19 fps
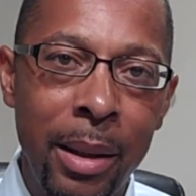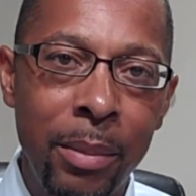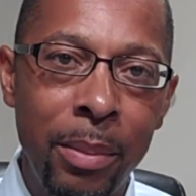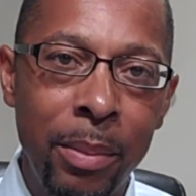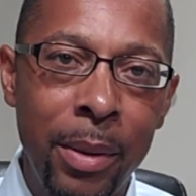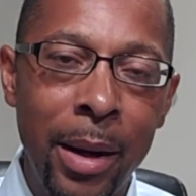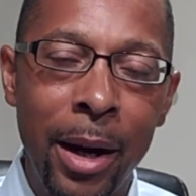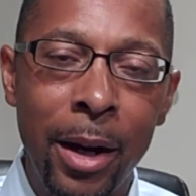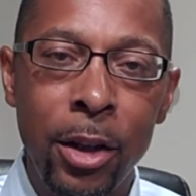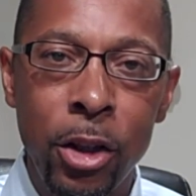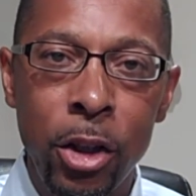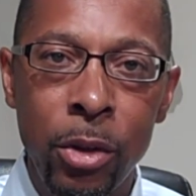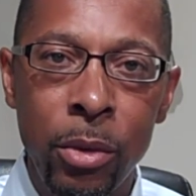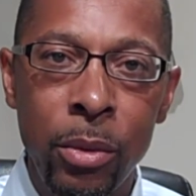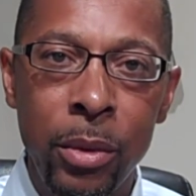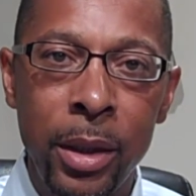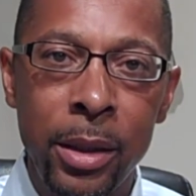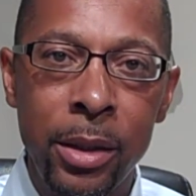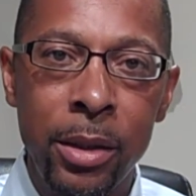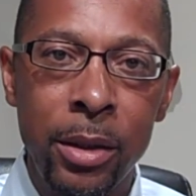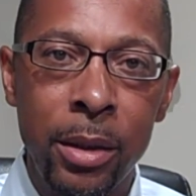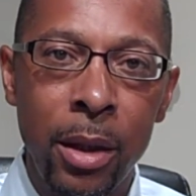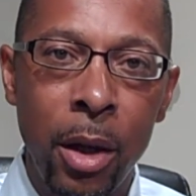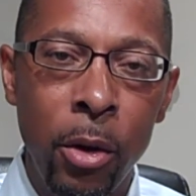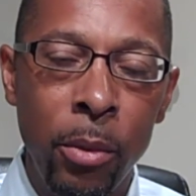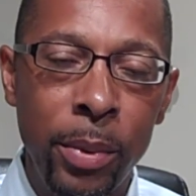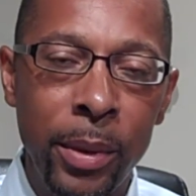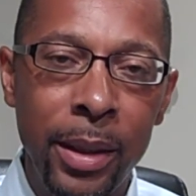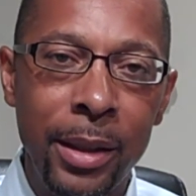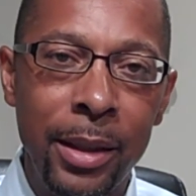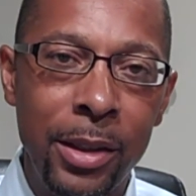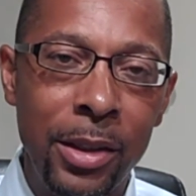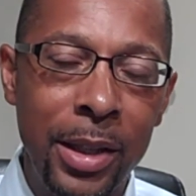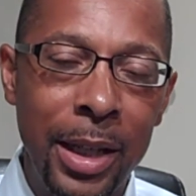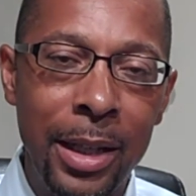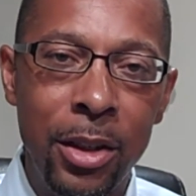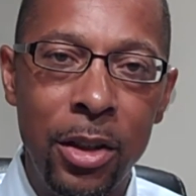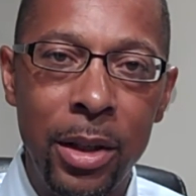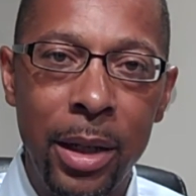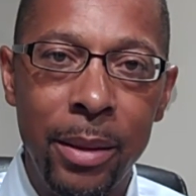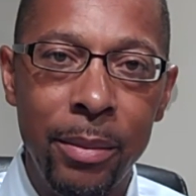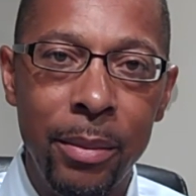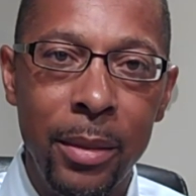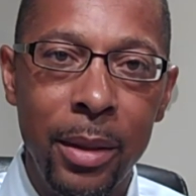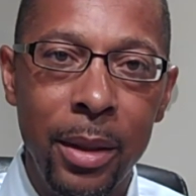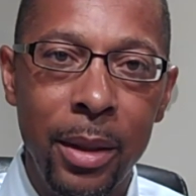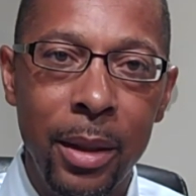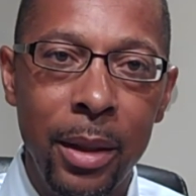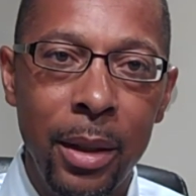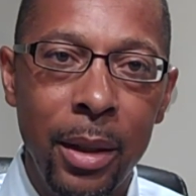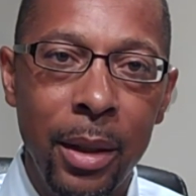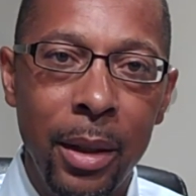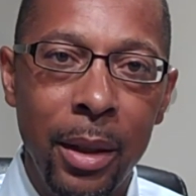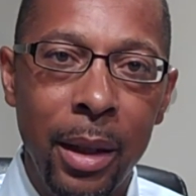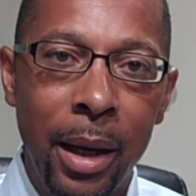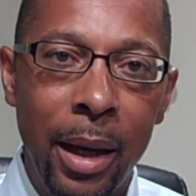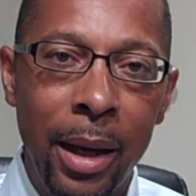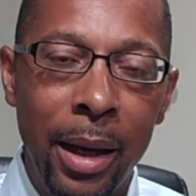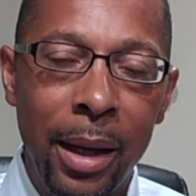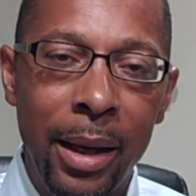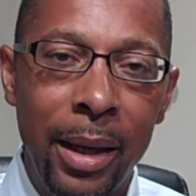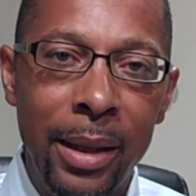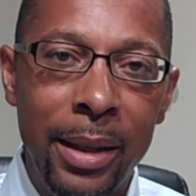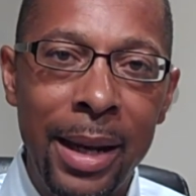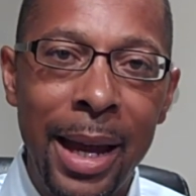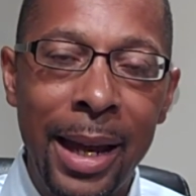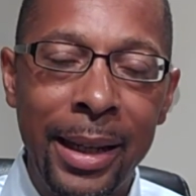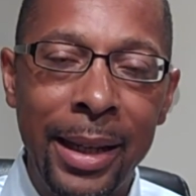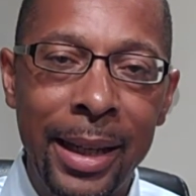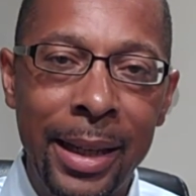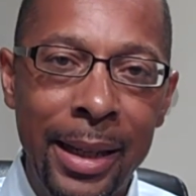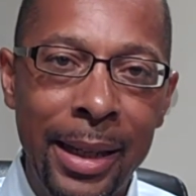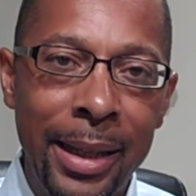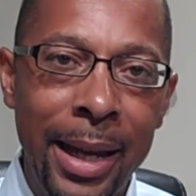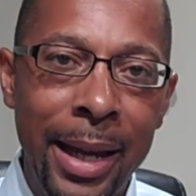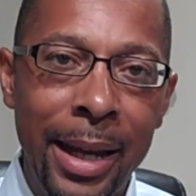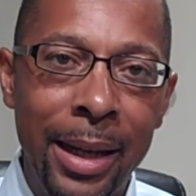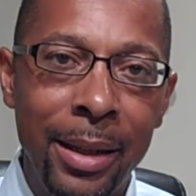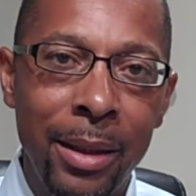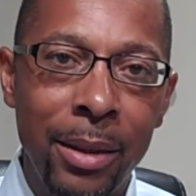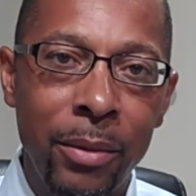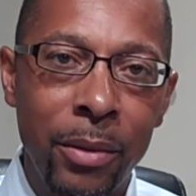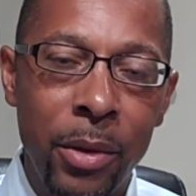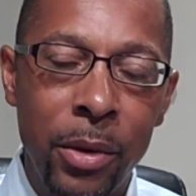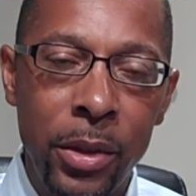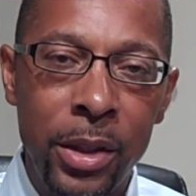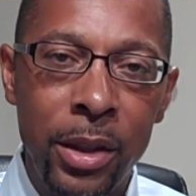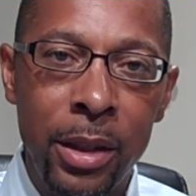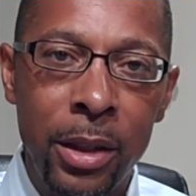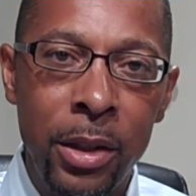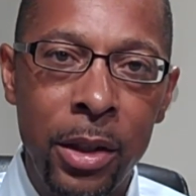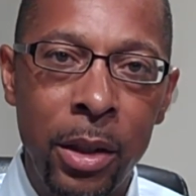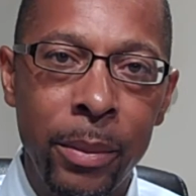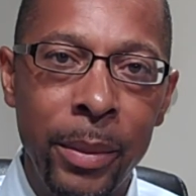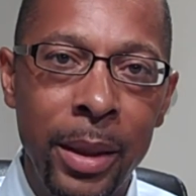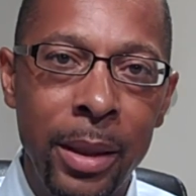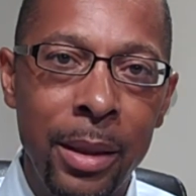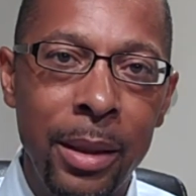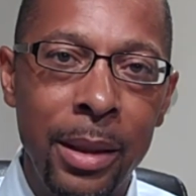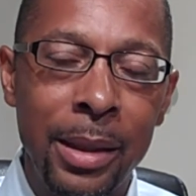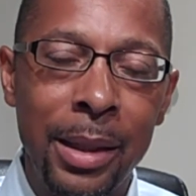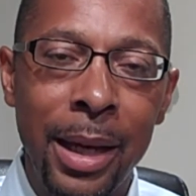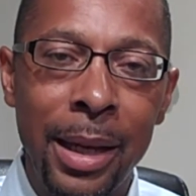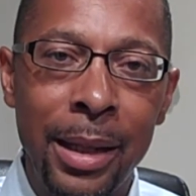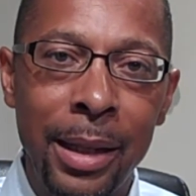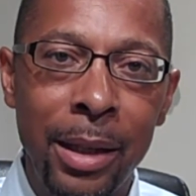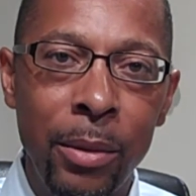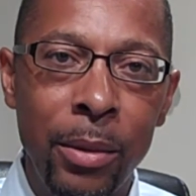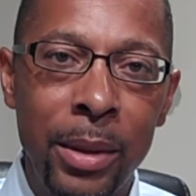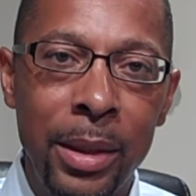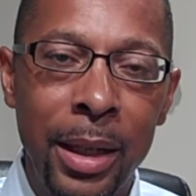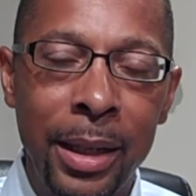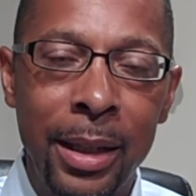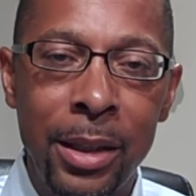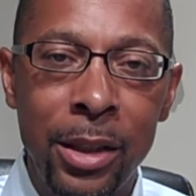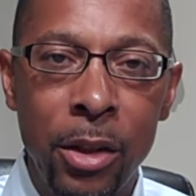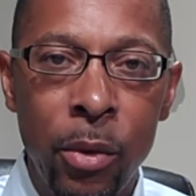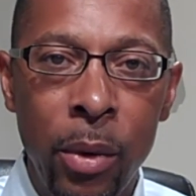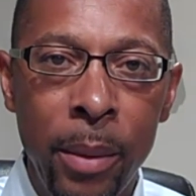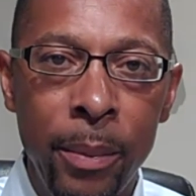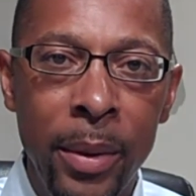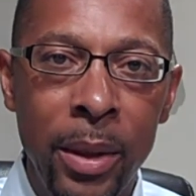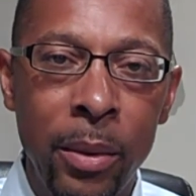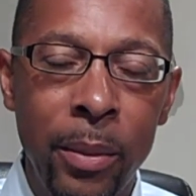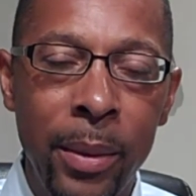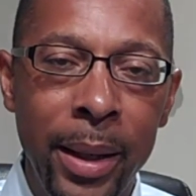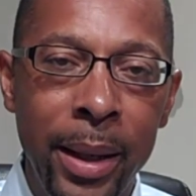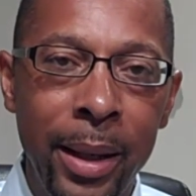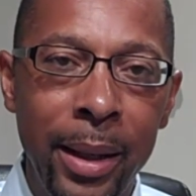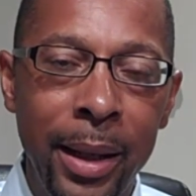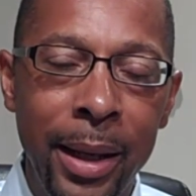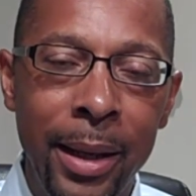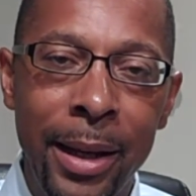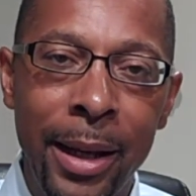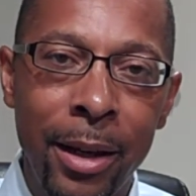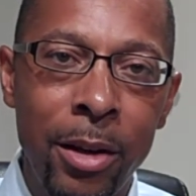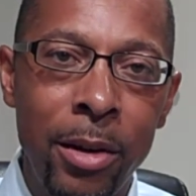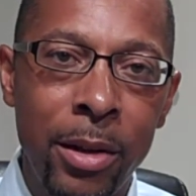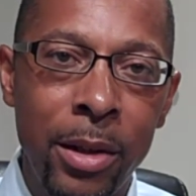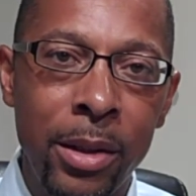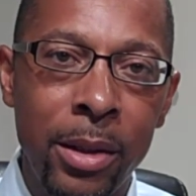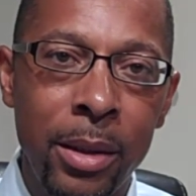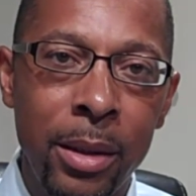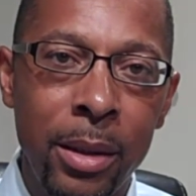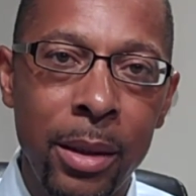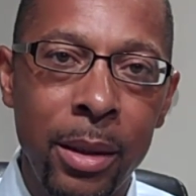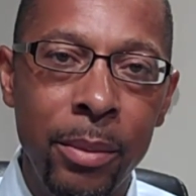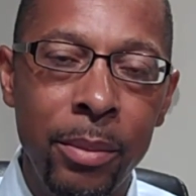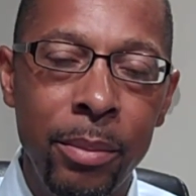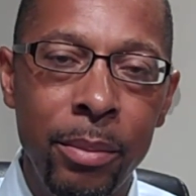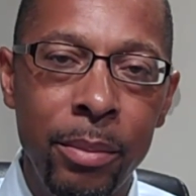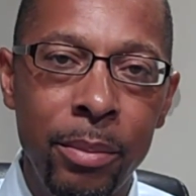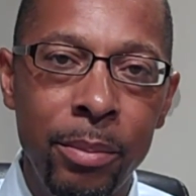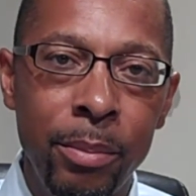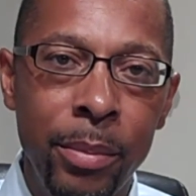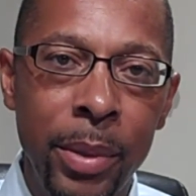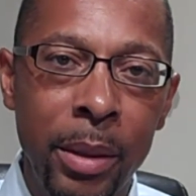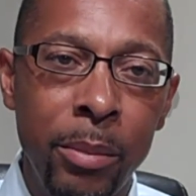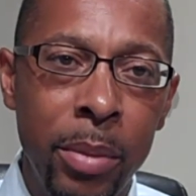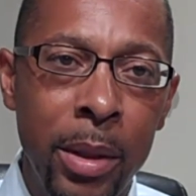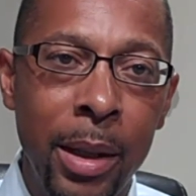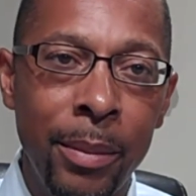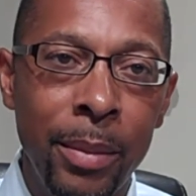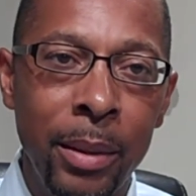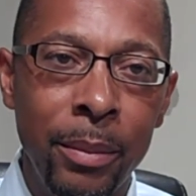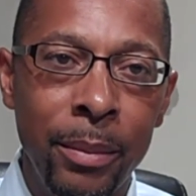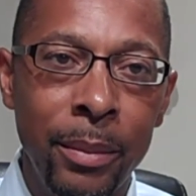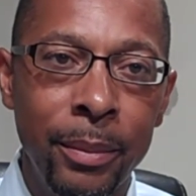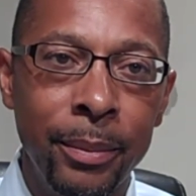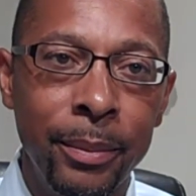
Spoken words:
prior to us opening the stage up. Not getting that, of course, the gentleman decided he would take his equipment away, and that caused a big problem.